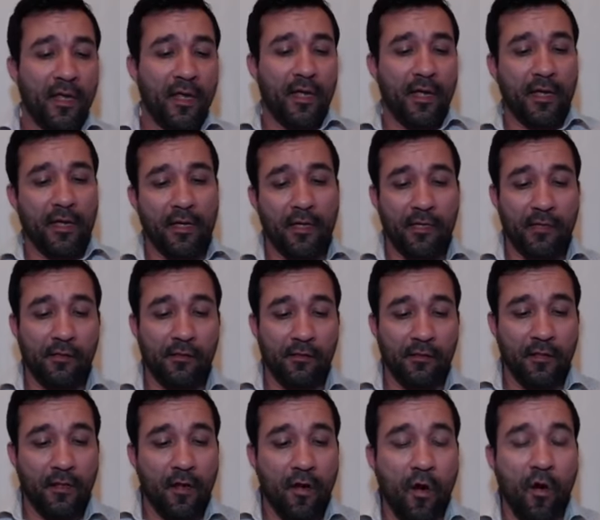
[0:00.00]
And
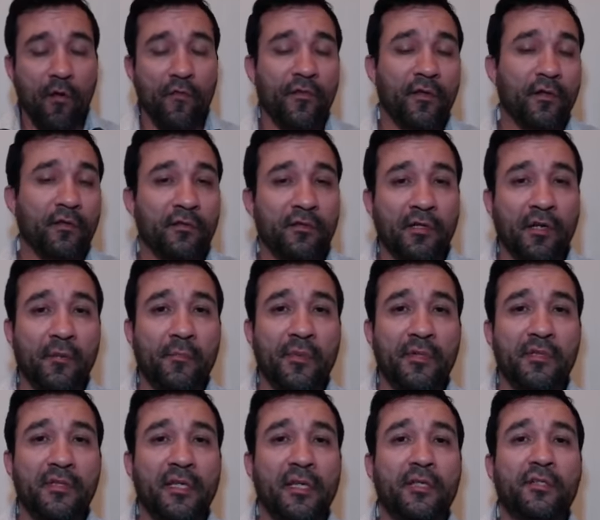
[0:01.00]
all the years that I've been
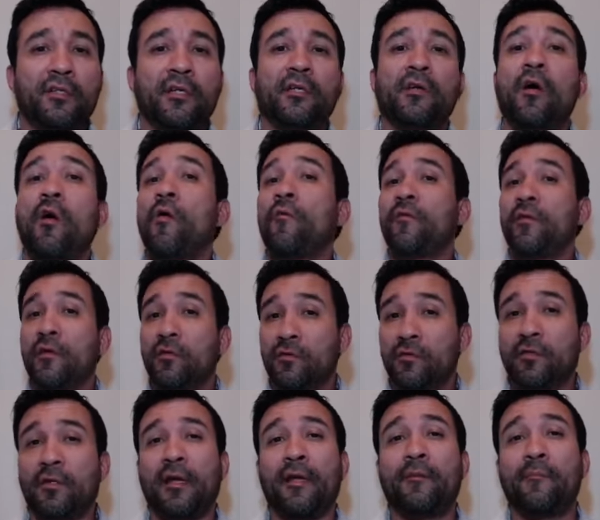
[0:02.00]
teaching, all the years
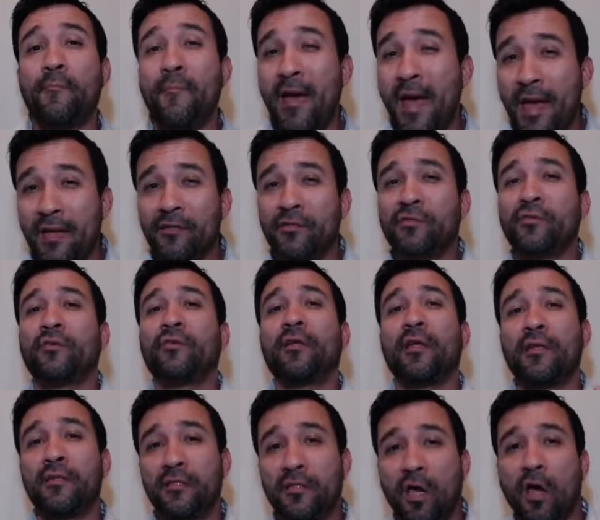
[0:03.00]
that I've mastered
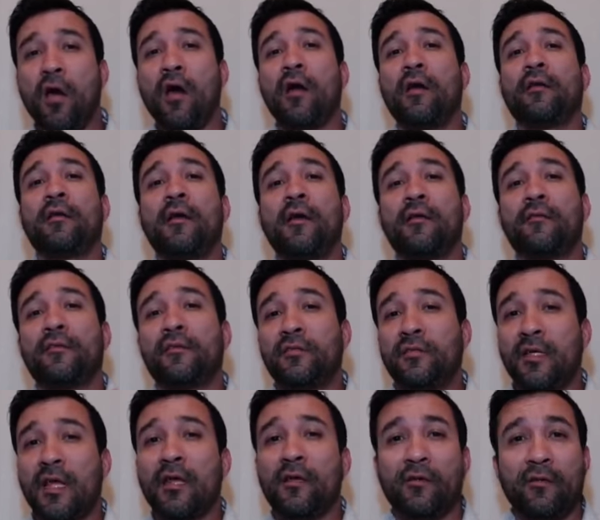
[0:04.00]
and taught the
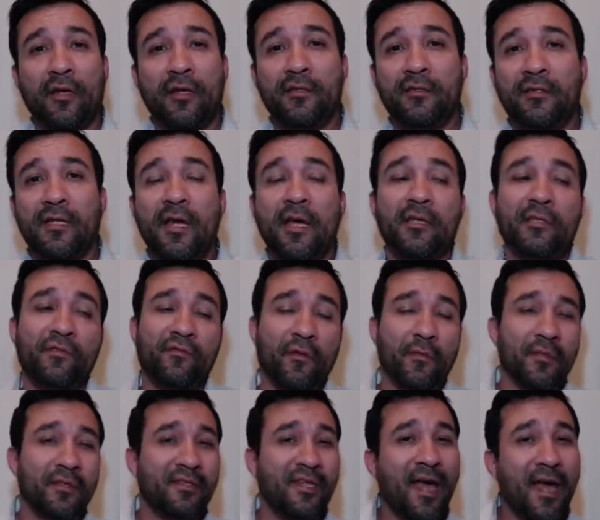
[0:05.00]
standardized tests, from
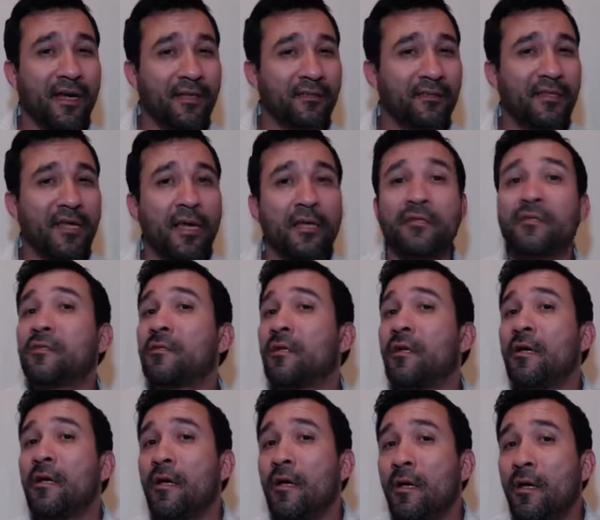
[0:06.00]
the TAKS tests
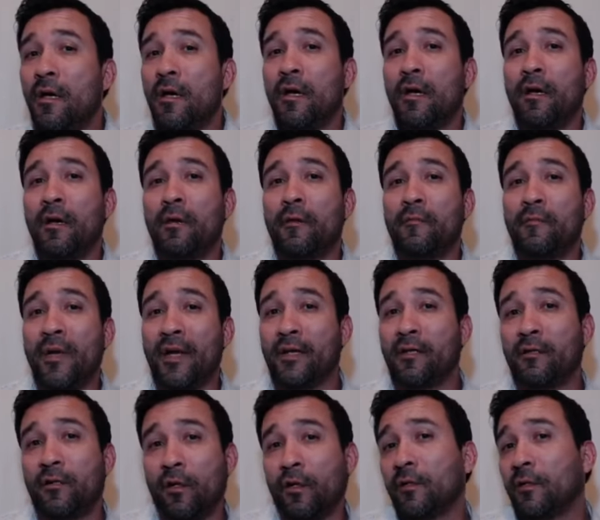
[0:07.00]
um, back in
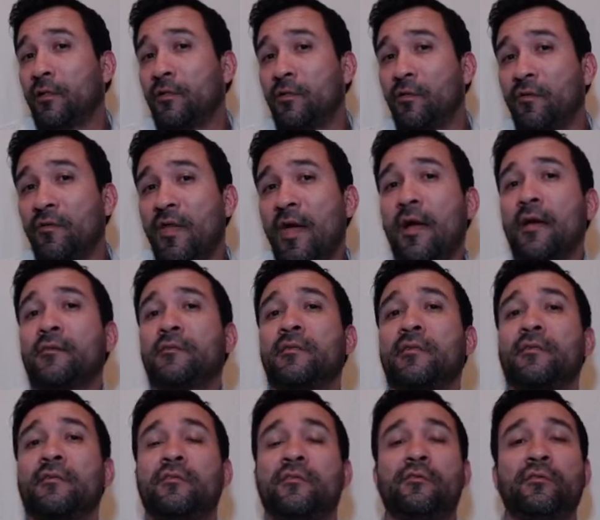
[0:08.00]
the early
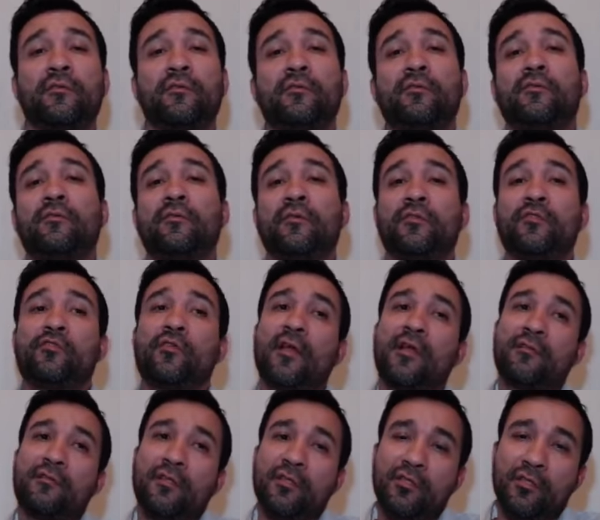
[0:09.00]
2000s to the
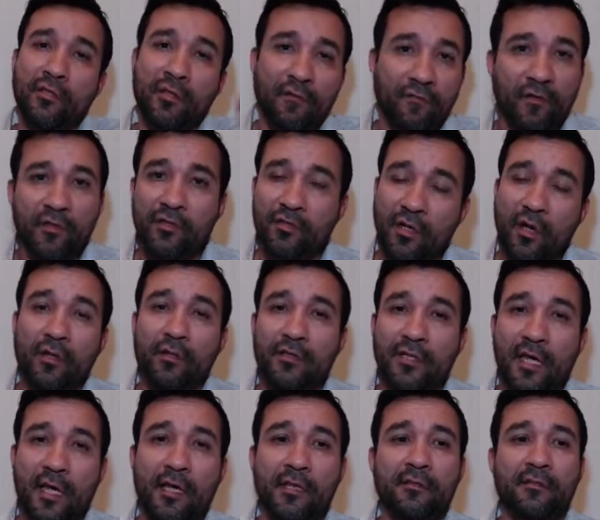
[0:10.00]
transition of the STAAR
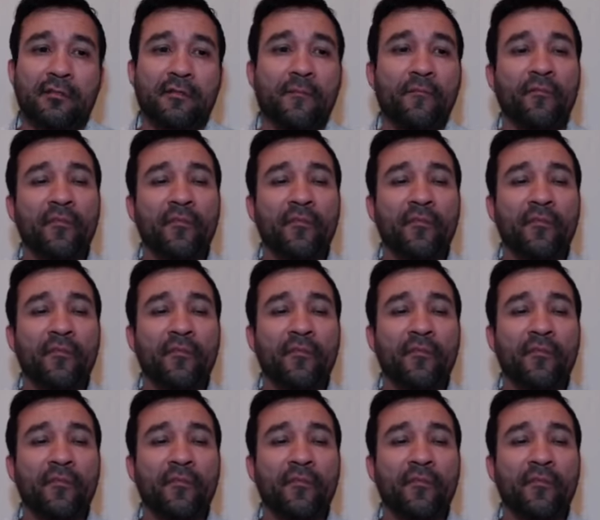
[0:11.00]
test